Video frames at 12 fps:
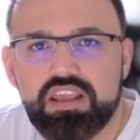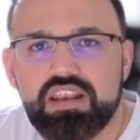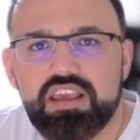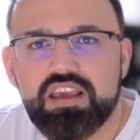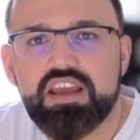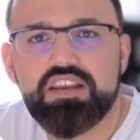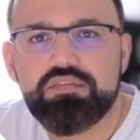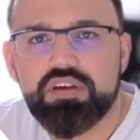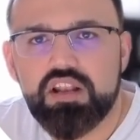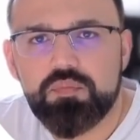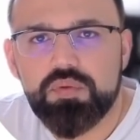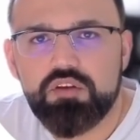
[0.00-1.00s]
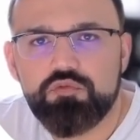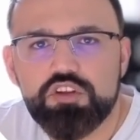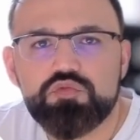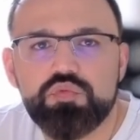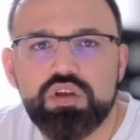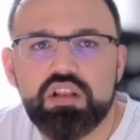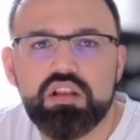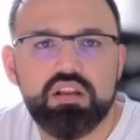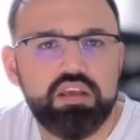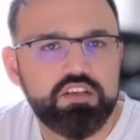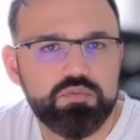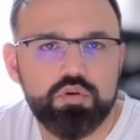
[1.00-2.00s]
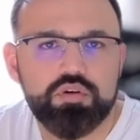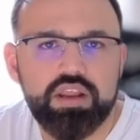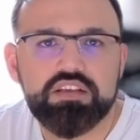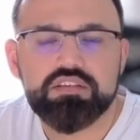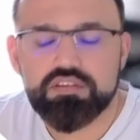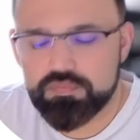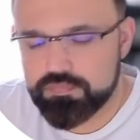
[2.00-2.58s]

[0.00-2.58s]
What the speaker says: in AI development, which we'll explore next.